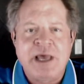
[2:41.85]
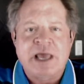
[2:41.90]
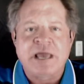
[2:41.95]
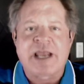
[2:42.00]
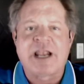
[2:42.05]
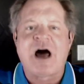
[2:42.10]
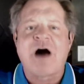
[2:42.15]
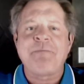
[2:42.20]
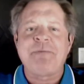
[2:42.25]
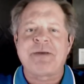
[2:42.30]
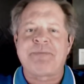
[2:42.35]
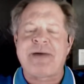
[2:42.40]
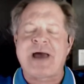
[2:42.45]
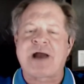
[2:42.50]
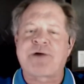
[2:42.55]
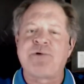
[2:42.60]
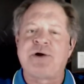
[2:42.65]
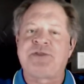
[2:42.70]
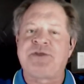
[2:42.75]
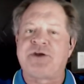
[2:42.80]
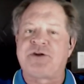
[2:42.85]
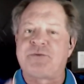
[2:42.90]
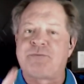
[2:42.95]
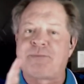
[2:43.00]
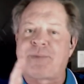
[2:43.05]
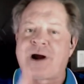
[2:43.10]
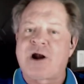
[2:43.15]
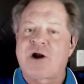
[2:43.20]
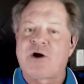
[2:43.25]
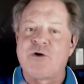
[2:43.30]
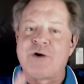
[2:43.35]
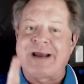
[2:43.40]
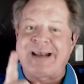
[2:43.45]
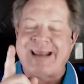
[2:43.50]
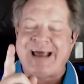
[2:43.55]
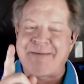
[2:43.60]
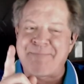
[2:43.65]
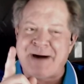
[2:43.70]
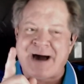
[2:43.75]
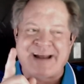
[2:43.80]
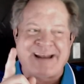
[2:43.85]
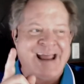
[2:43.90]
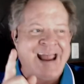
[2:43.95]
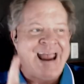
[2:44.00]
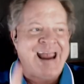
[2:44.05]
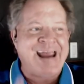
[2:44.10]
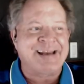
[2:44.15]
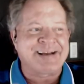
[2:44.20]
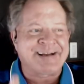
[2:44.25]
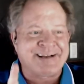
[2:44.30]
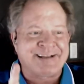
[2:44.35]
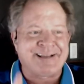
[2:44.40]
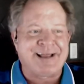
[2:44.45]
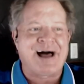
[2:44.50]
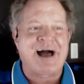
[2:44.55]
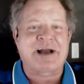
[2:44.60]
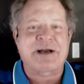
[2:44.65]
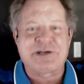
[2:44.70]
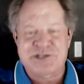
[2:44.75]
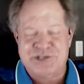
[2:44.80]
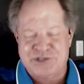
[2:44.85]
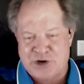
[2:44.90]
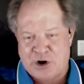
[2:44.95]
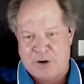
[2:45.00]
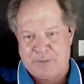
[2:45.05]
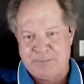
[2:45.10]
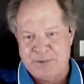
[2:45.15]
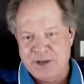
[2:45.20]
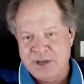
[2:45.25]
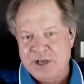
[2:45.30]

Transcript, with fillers: And I'll be back with you tomorrow at about 8 o'clock sharp.